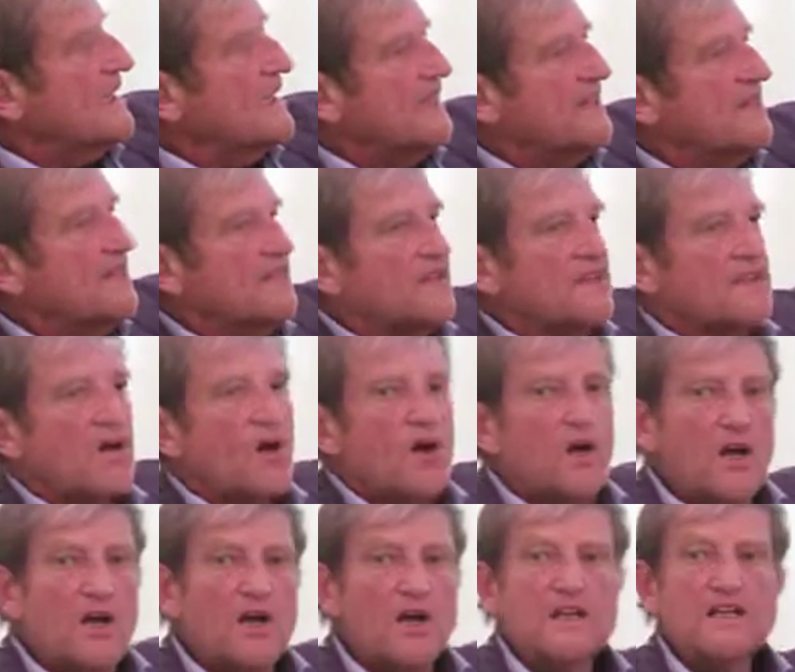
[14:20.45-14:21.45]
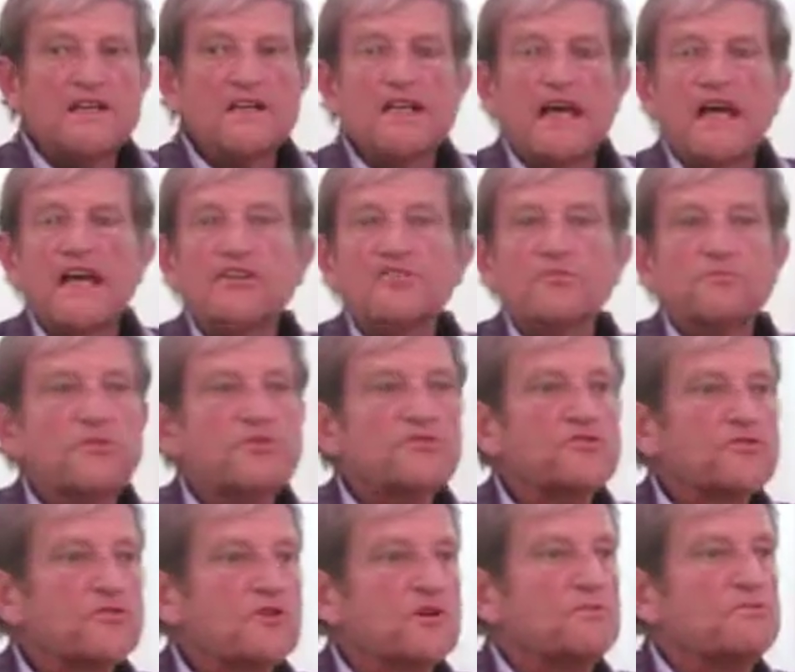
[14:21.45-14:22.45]
in the early and
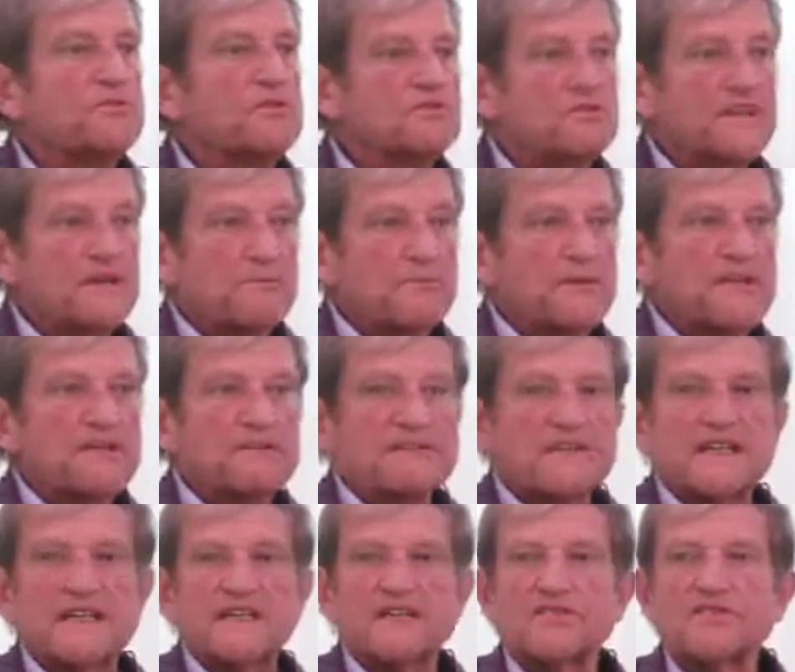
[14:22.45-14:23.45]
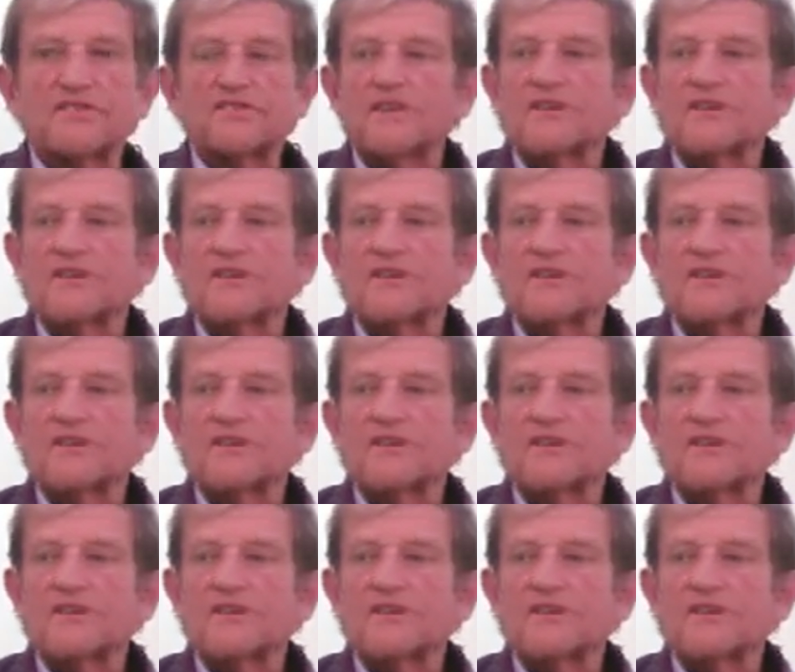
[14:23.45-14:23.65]
mature period,